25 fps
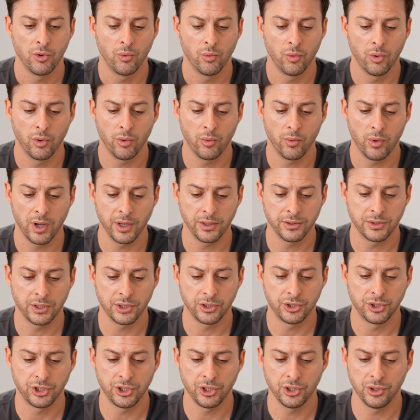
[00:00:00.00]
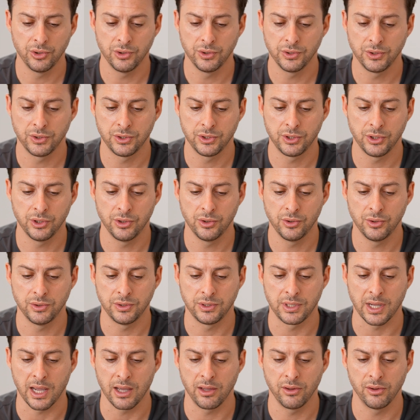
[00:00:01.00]
We'll want to choose to
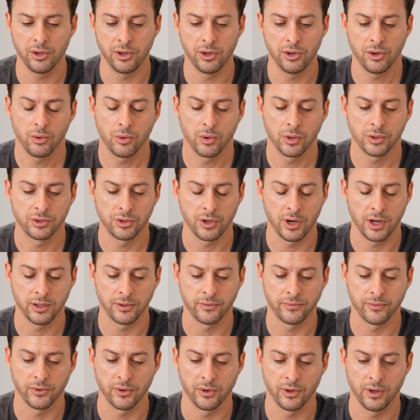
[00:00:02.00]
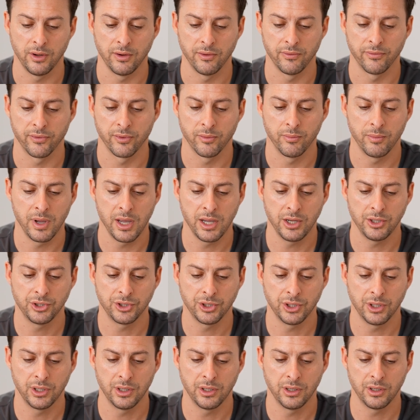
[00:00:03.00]
download or transfer
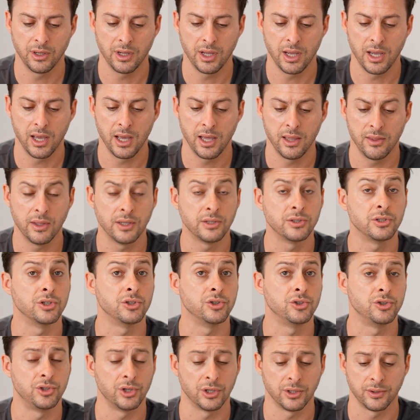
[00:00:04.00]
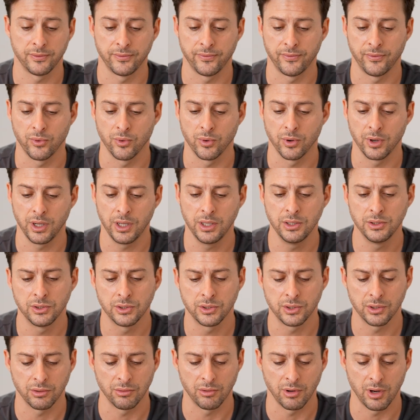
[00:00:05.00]
information. And this is just for
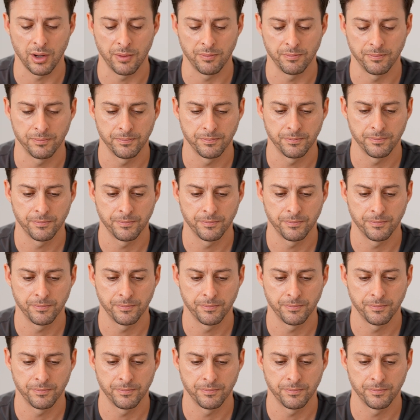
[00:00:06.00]
Instagram.